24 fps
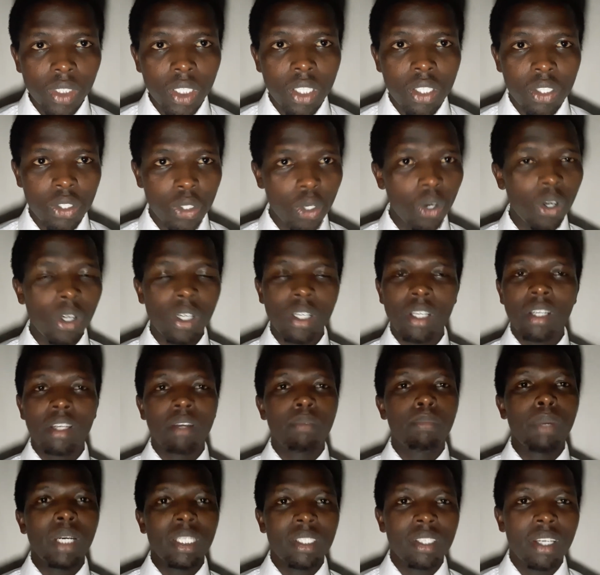So,
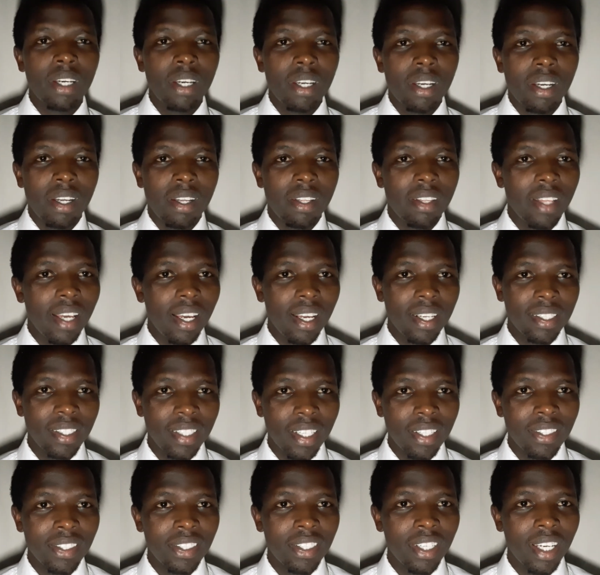but the
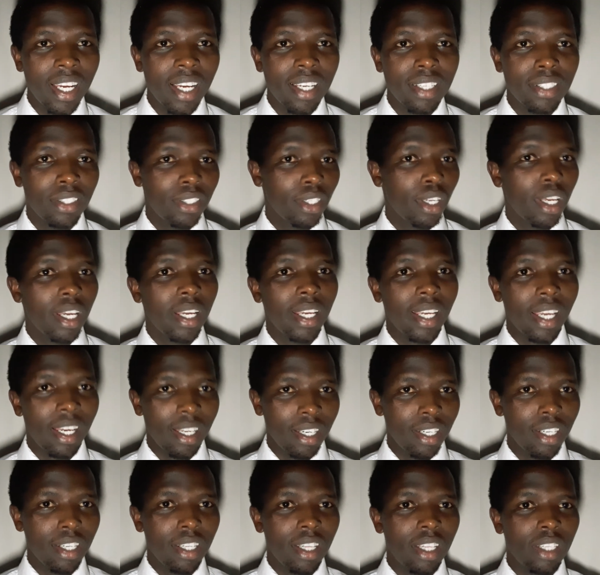essence here is
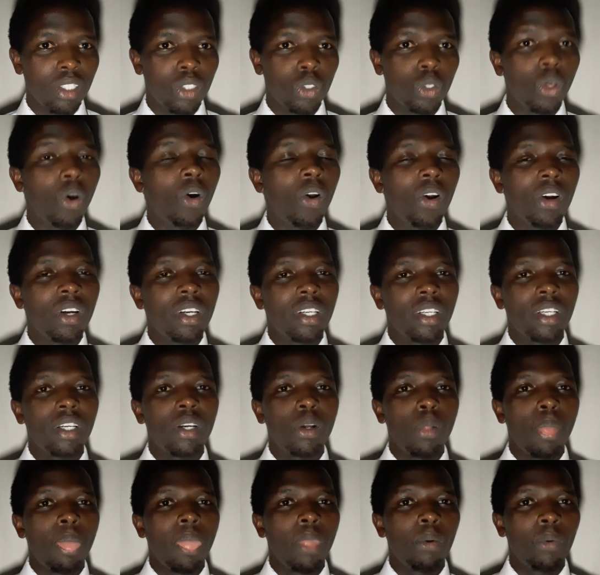carrying the story.
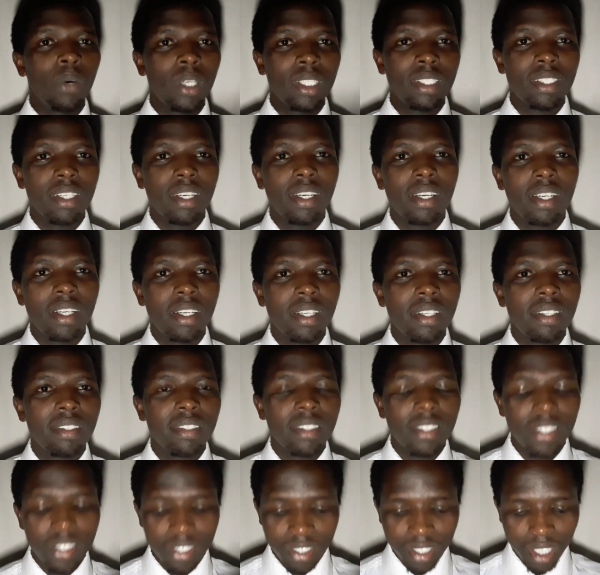What
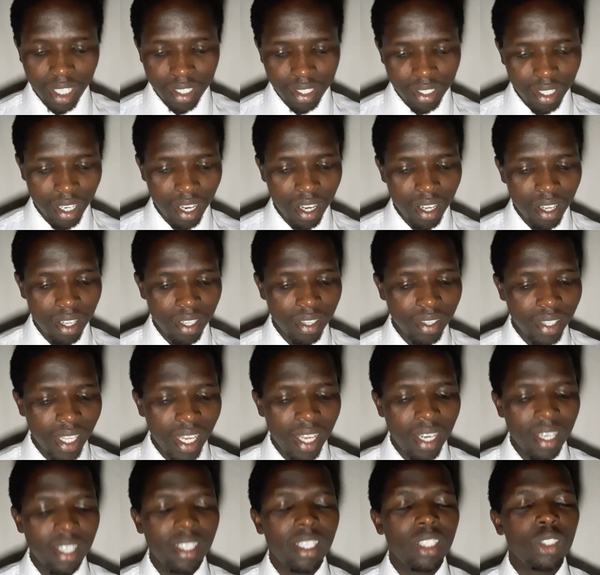Jesus,
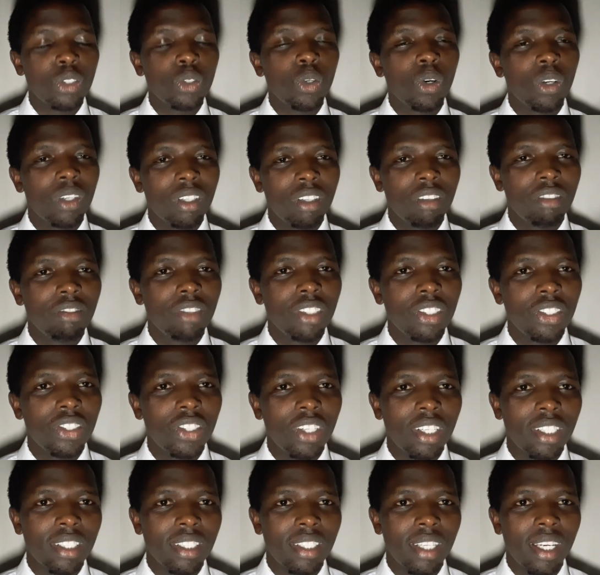telling the story of
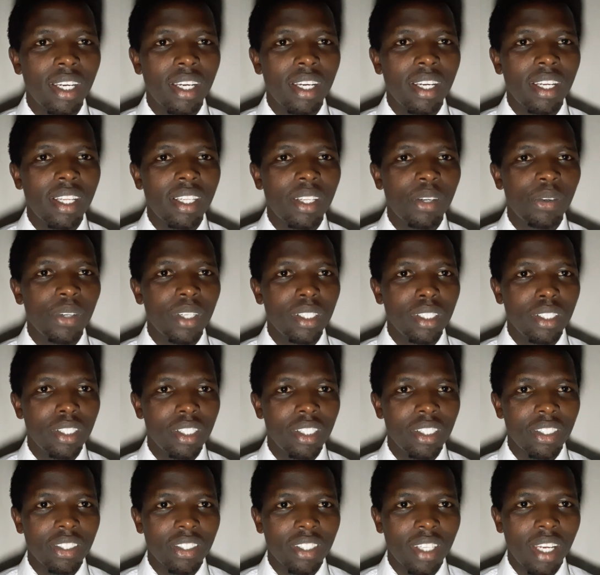Jesus, the way it
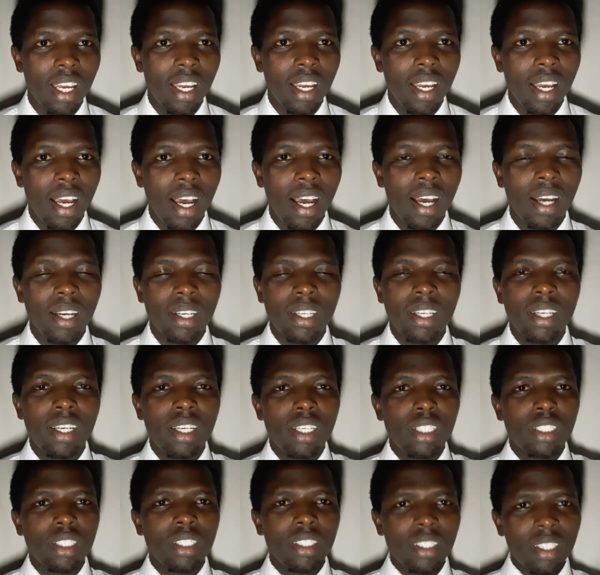is.
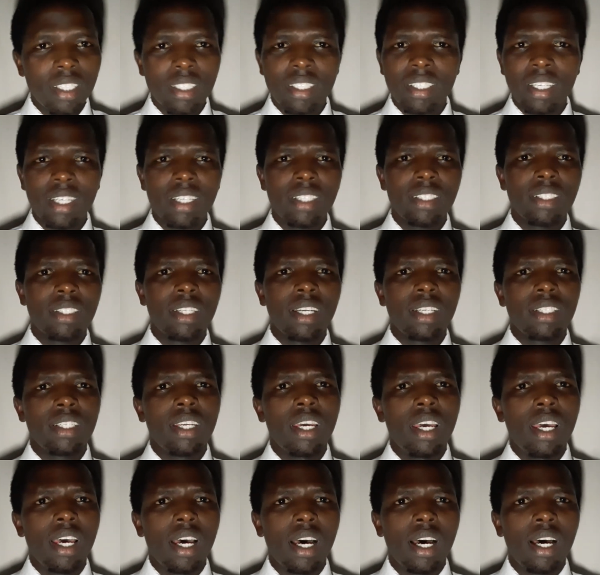Jesus says that
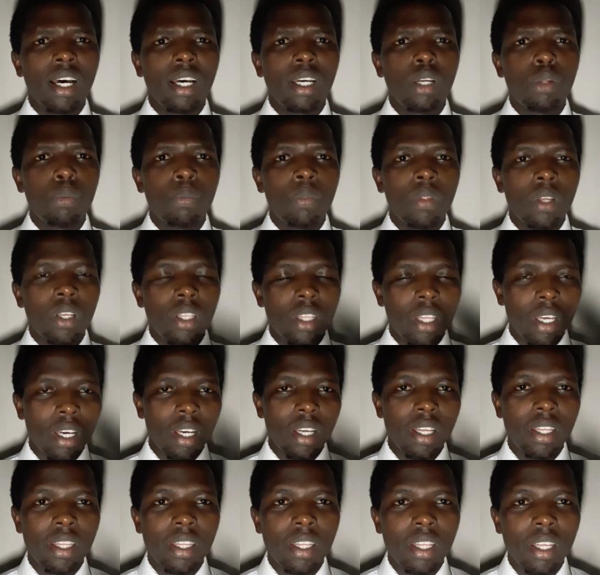
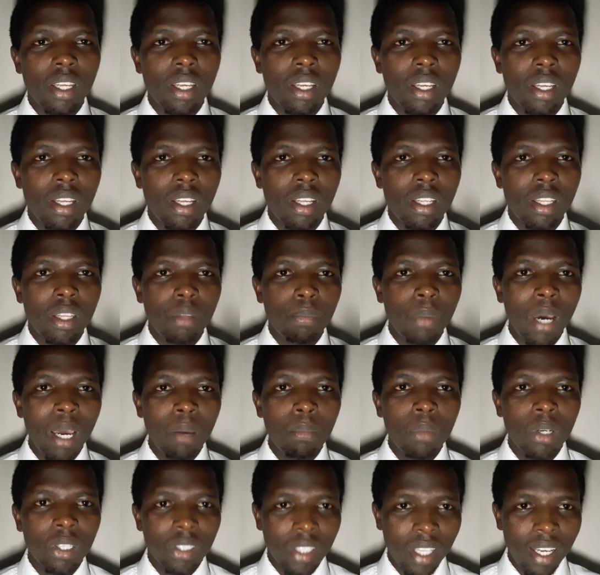the
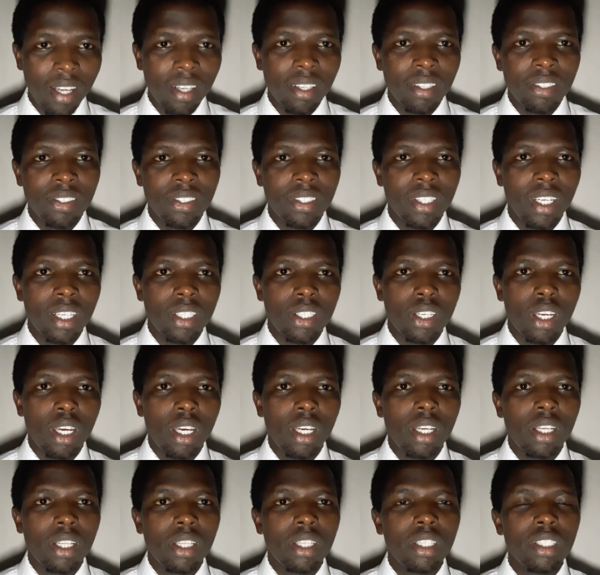Bible tells us that
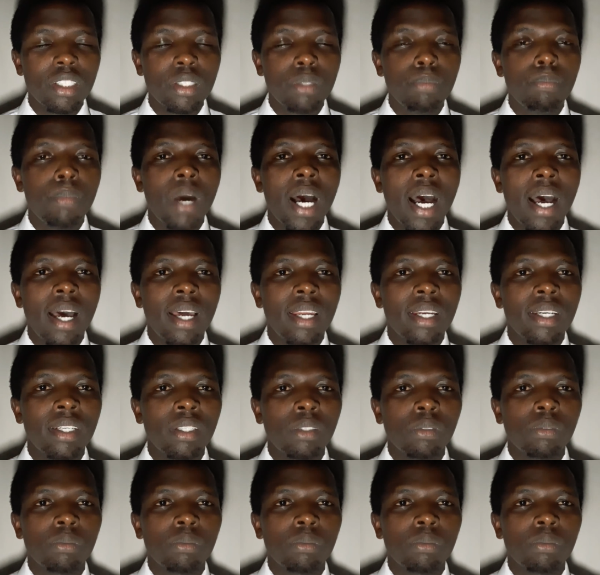this man